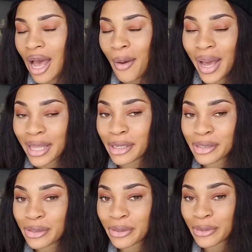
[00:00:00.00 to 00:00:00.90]
by
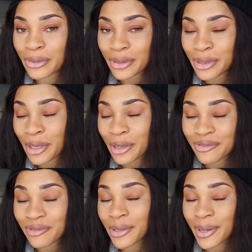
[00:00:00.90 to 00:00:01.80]
those who
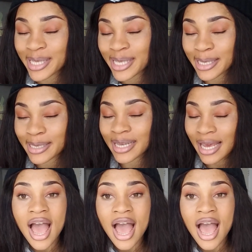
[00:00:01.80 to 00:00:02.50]
frequent it.